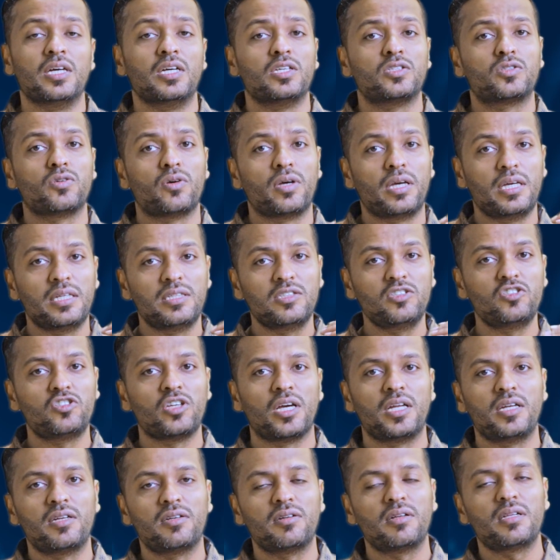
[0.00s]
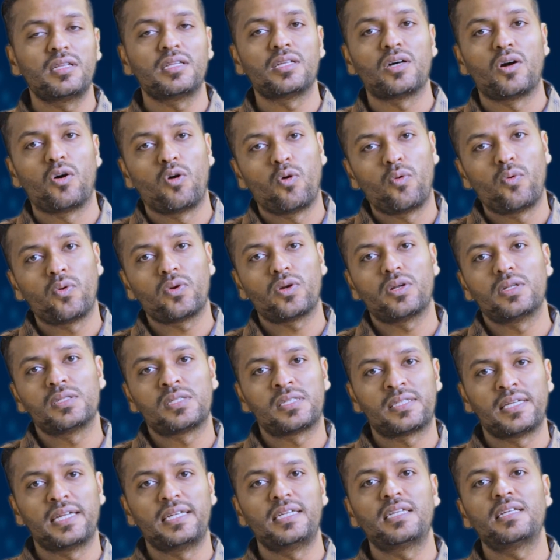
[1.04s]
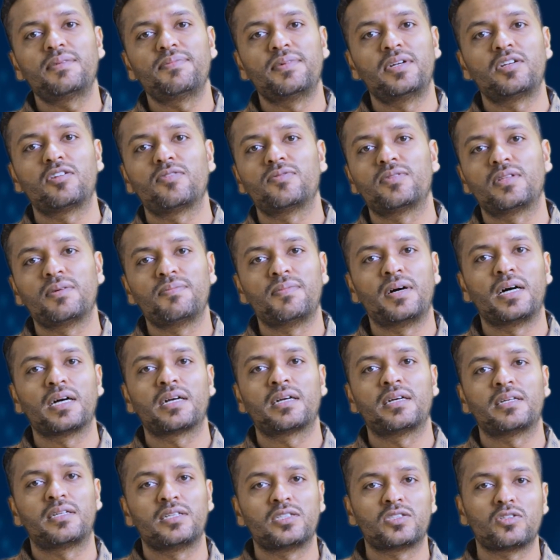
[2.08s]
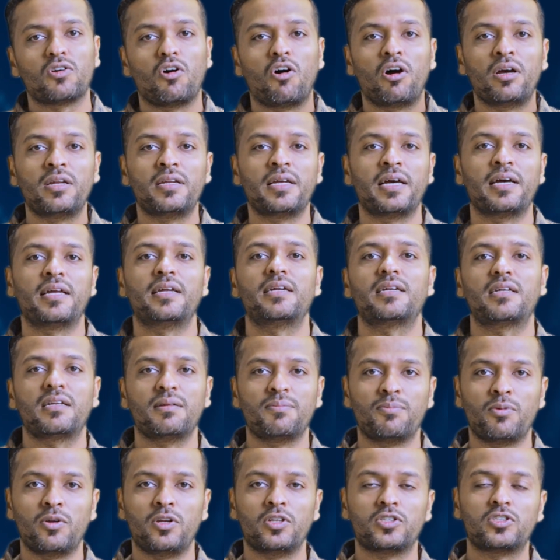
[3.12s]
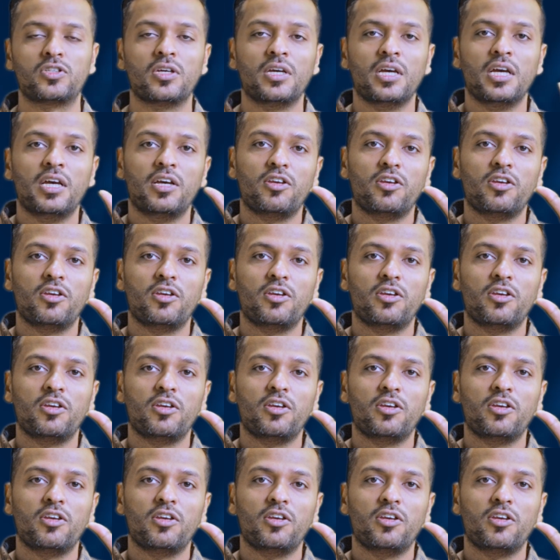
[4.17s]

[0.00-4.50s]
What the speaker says: So in general, the overall sentiment of the market is inherently bullish.